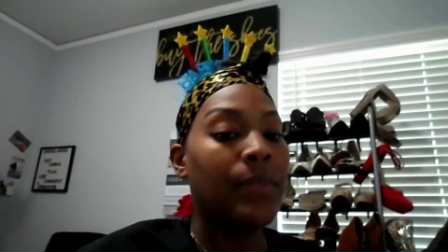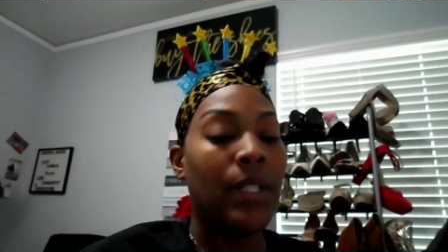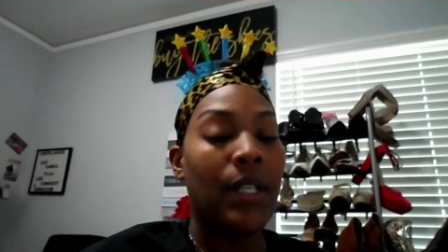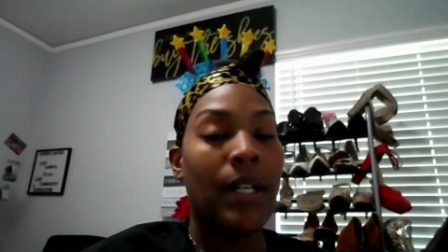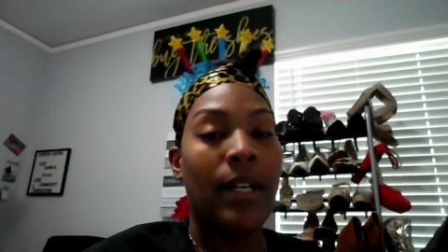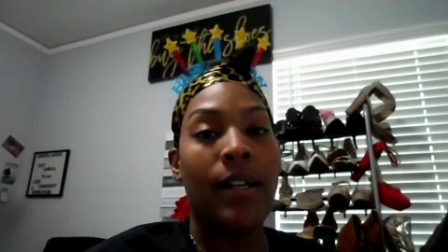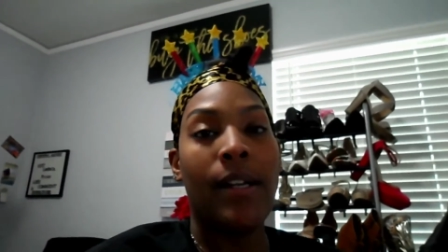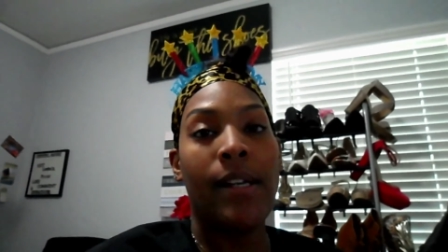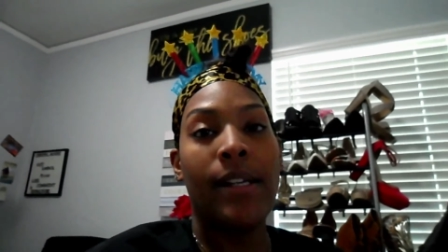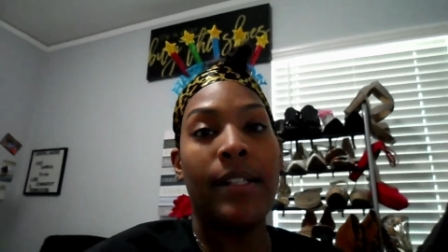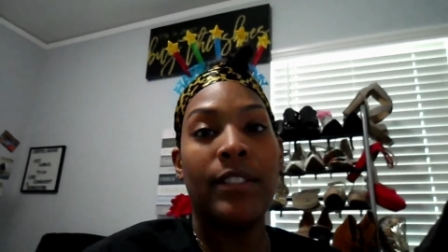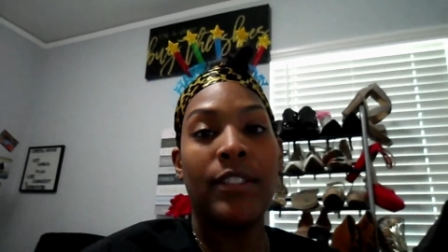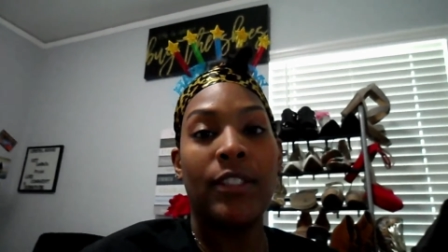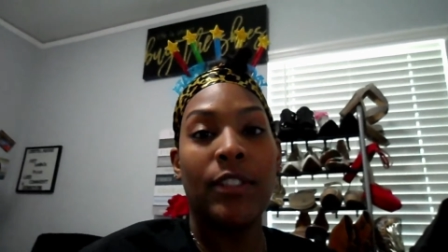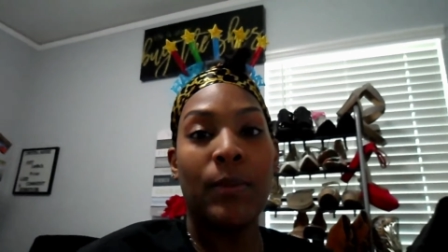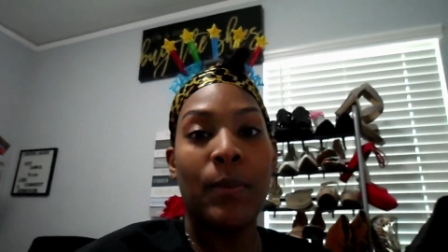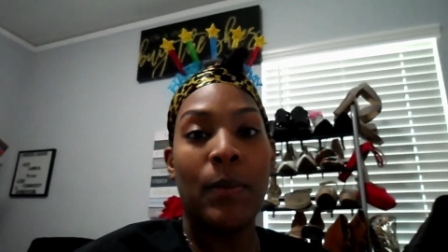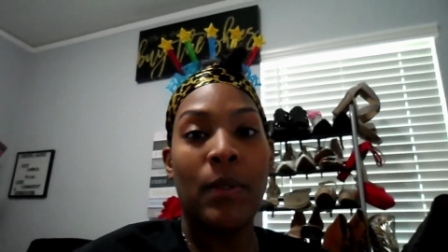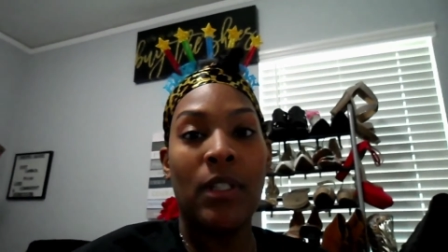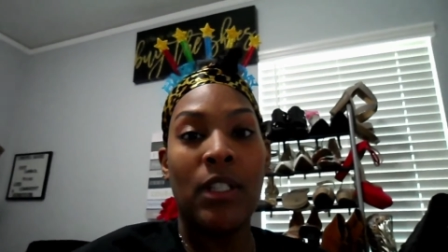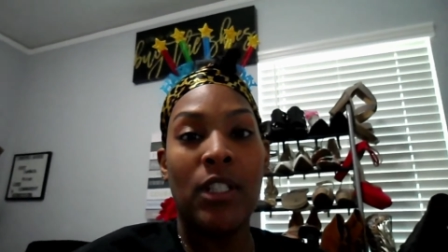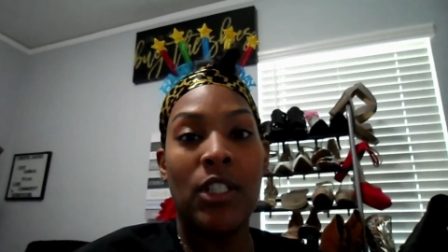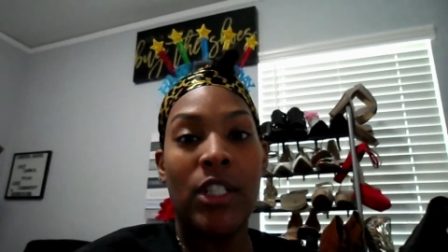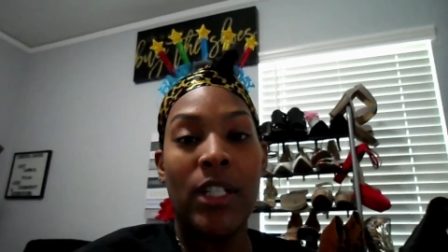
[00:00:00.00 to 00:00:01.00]
Alright, just
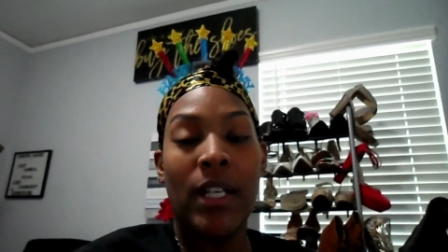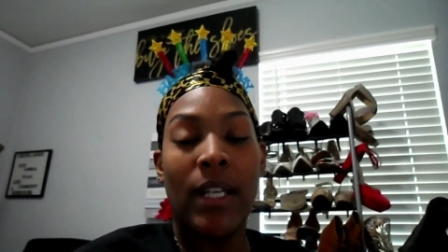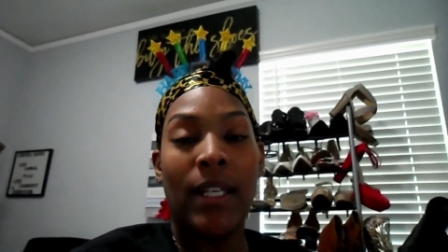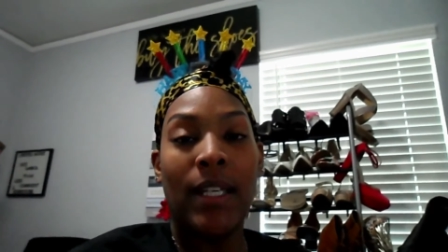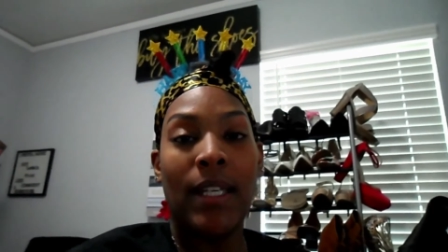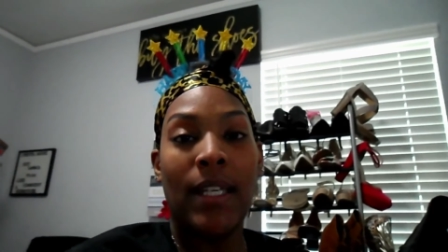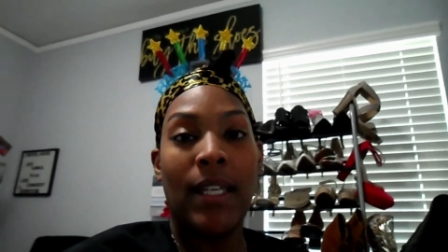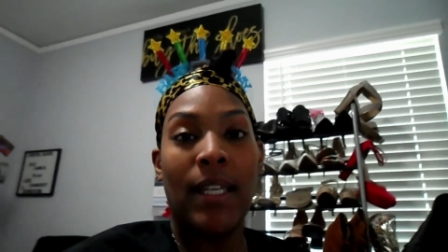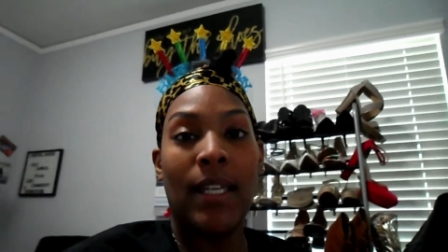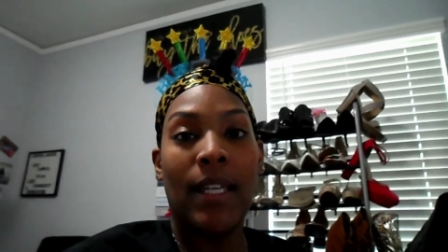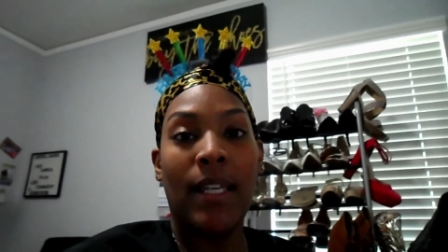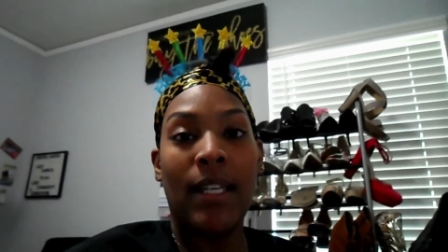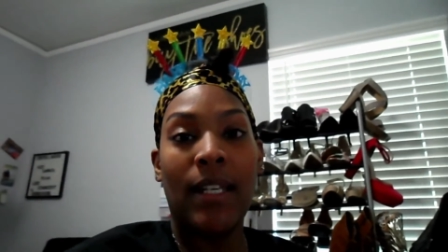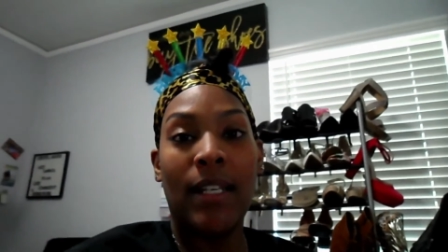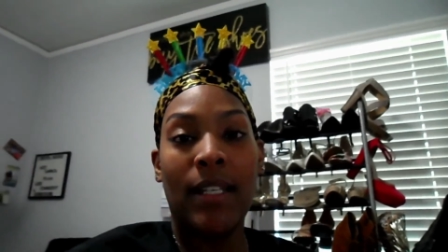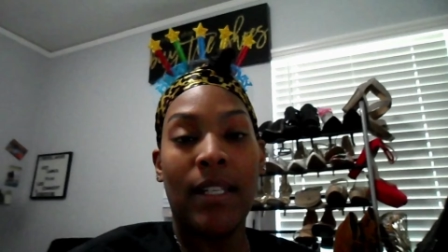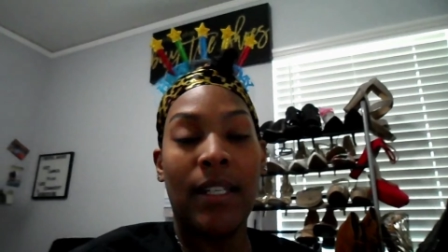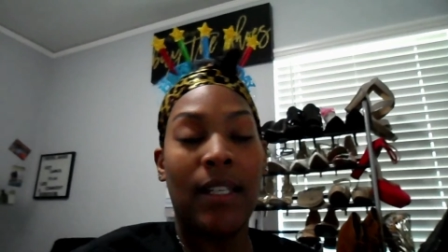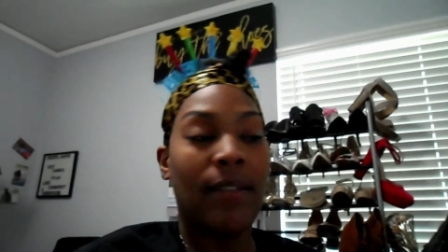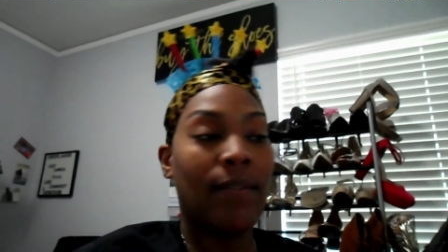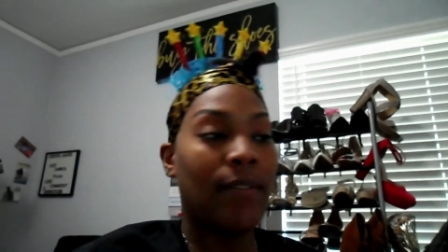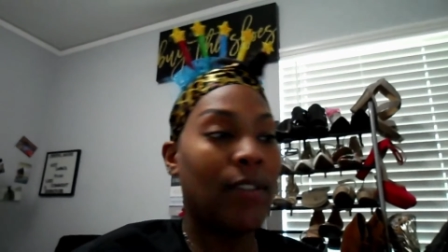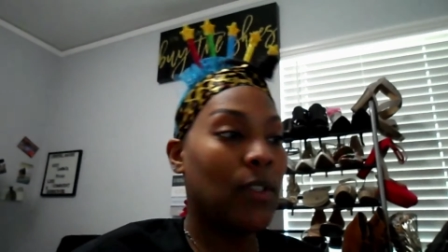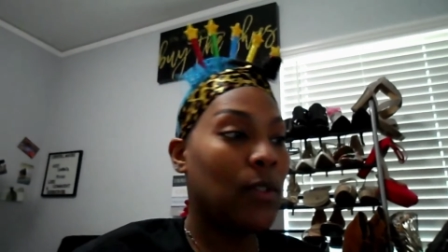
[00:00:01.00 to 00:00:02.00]
wanted to check
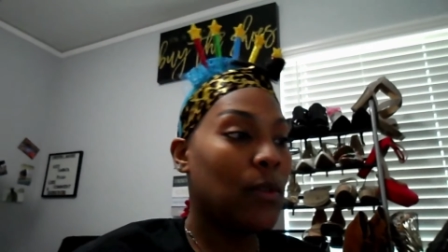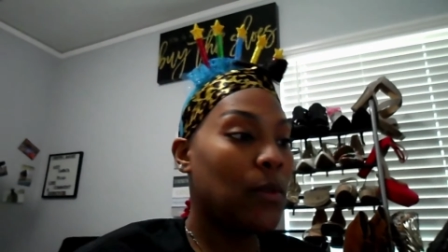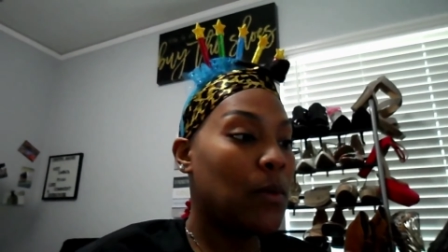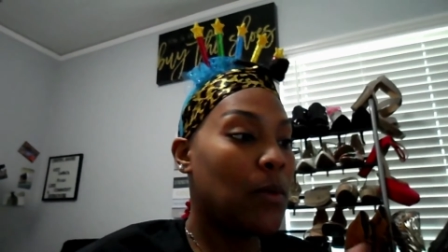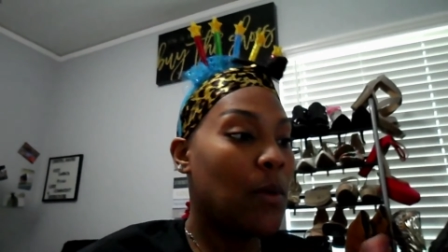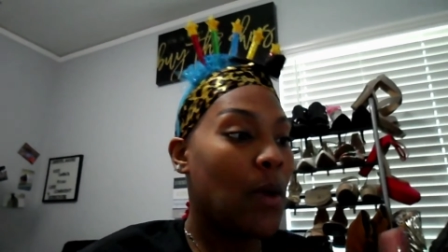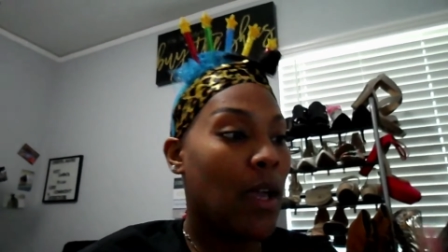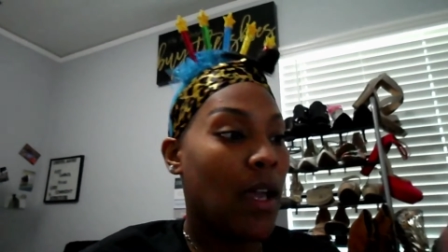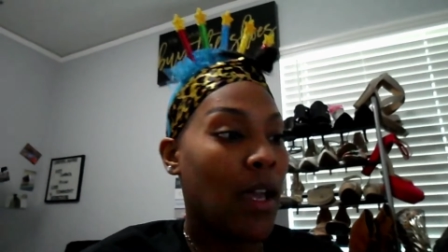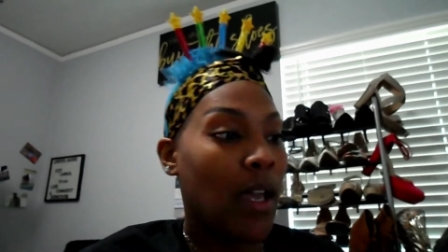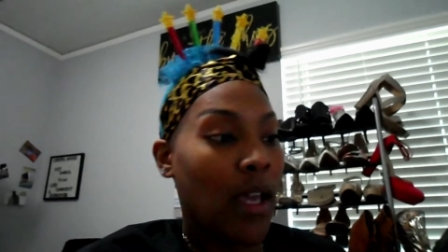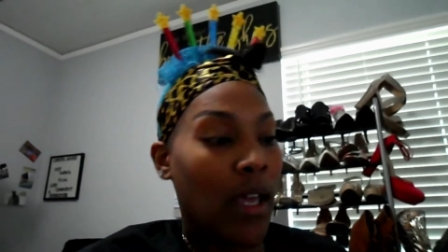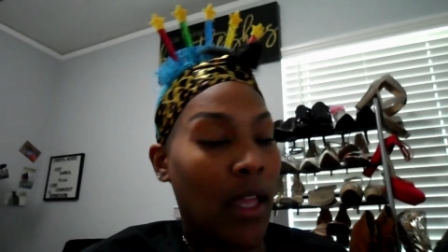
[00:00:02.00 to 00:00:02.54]
in, give you